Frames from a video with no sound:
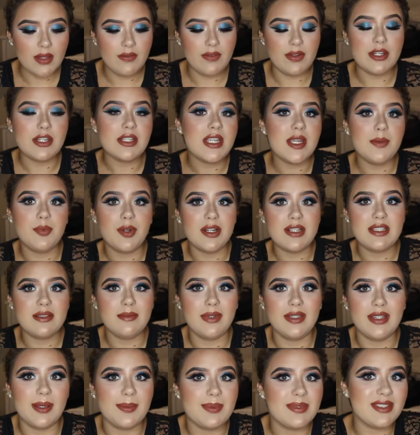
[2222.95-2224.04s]
I just keep pressing
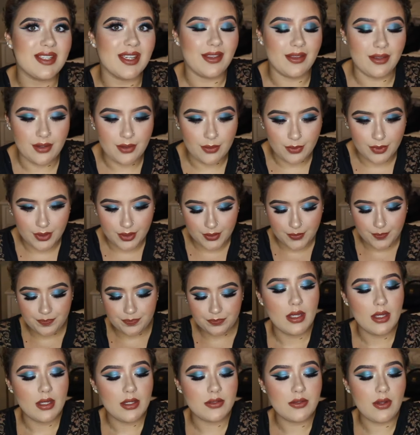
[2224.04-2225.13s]
my lips together to work.
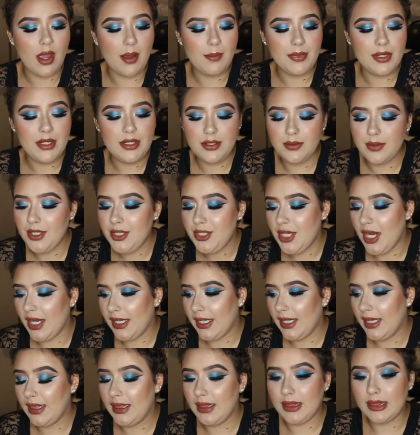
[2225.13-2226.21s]
So I'm gonna do a
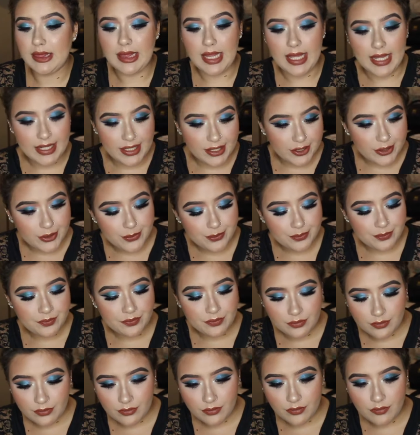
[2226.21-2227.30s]
check-in later
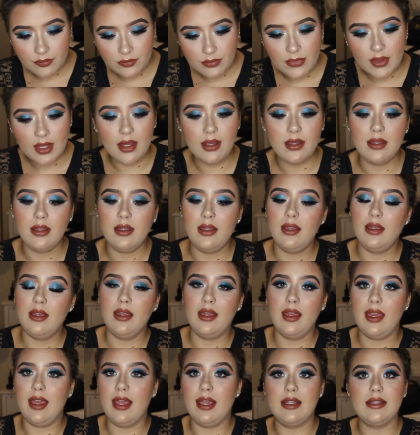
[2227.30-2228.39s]

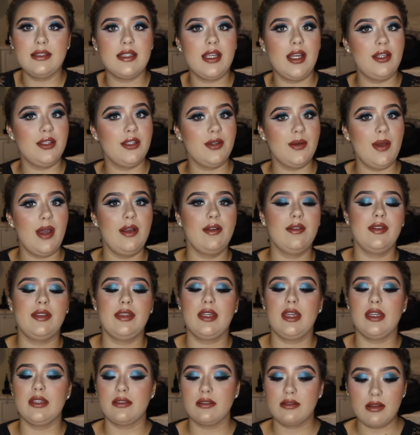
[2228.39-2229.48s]
and tell you how
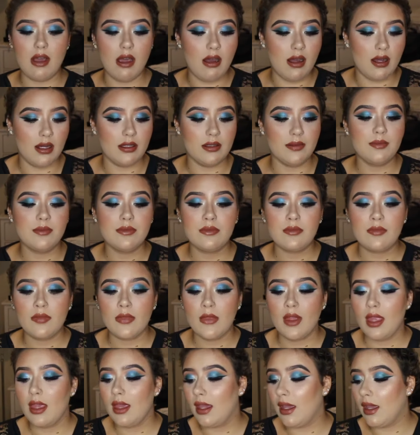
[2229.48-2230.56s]
everything has gone.
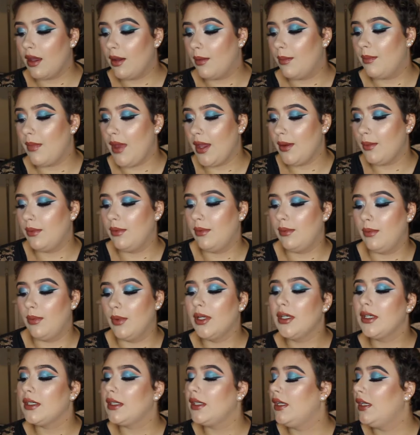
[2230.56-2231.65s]
I
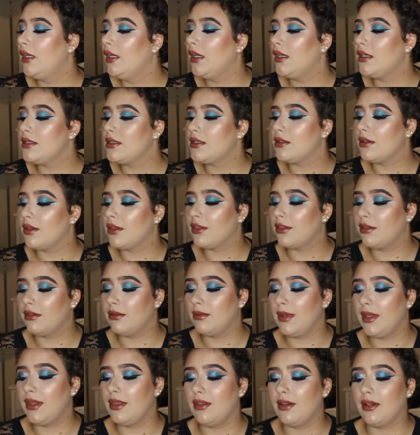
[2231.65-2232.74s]
work until
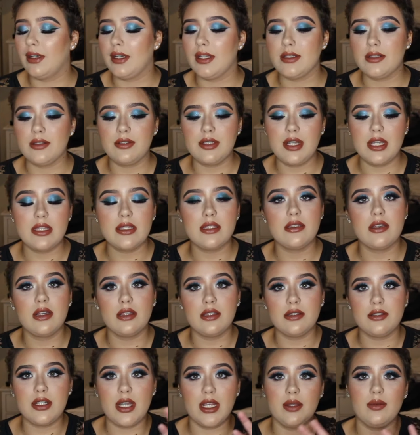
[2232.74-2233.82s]
3:30, so chances are
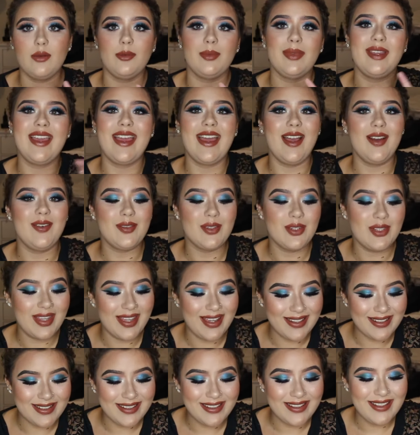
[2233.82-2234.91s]
the check-in will be after
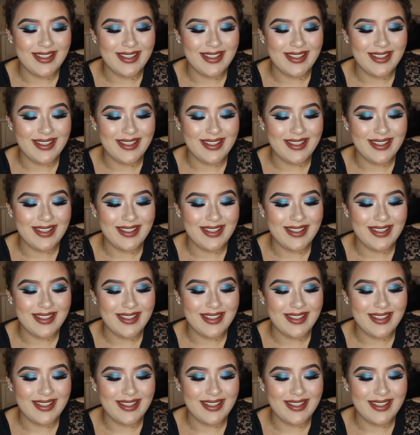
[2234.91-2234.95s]
that.